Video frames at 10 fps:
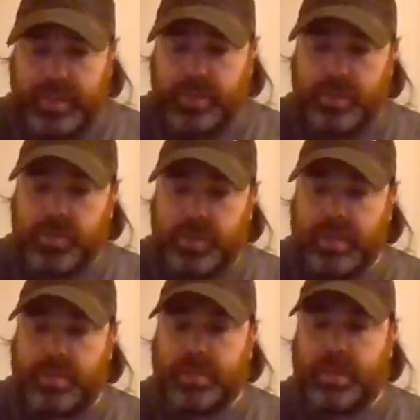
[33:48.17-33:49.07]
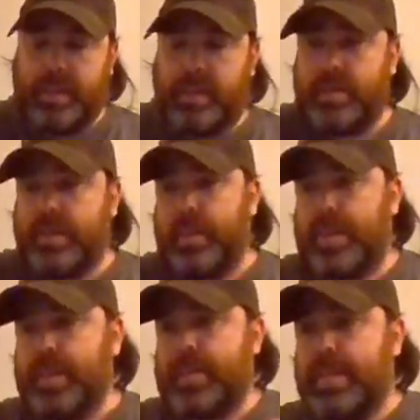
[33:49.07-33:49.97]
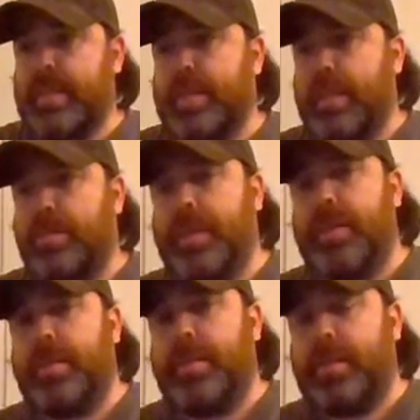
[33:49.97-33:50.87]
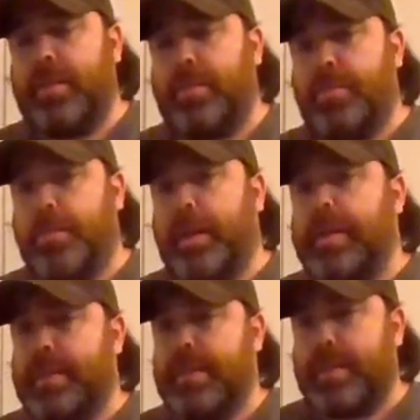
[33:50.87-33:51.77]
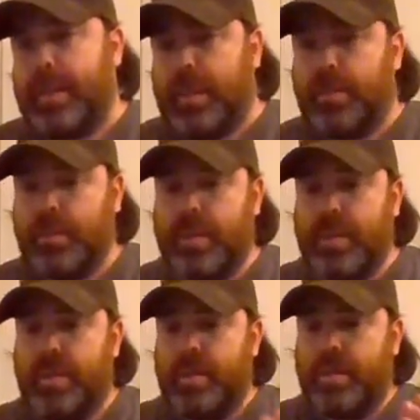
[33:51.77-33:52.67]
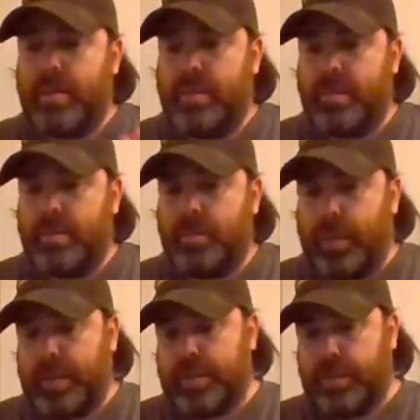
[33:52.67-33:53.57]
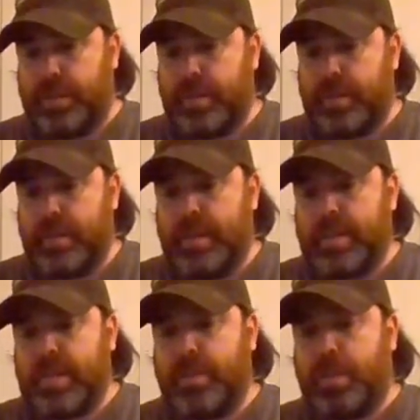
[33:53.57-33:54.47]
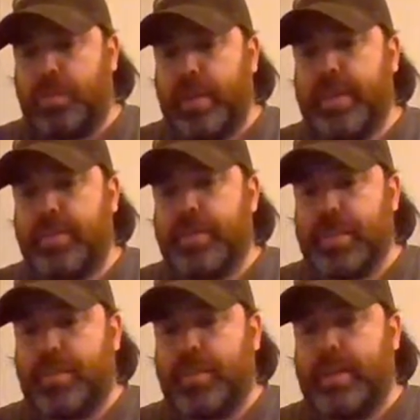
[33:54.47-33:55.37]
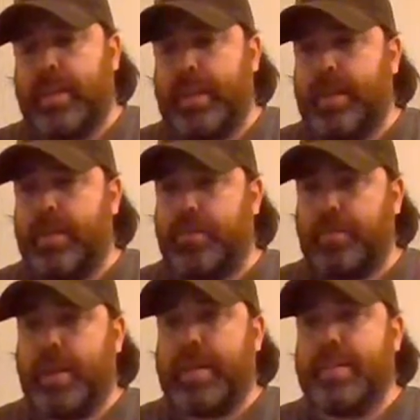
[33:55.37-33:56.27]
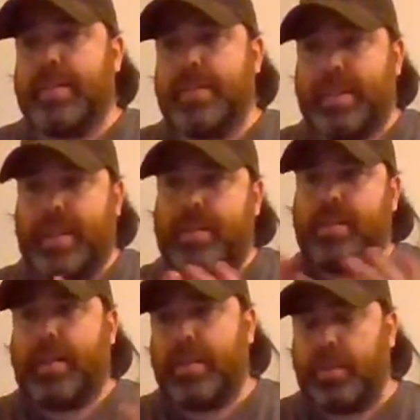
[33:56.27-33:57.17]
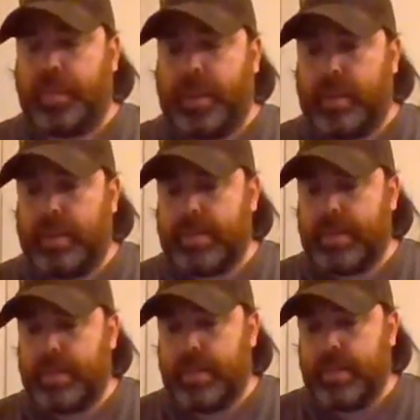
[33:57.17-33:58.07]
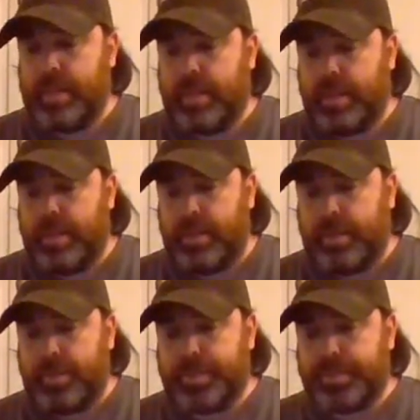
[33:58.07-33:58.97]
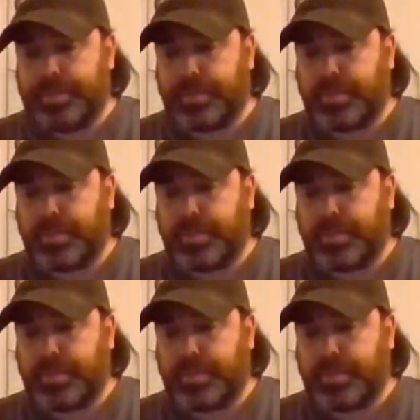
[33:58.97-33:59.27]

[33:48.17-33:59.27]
to do something like because this is going to be like a Friends theme modular. So I wanted to do something in the Friends like color palette. Um,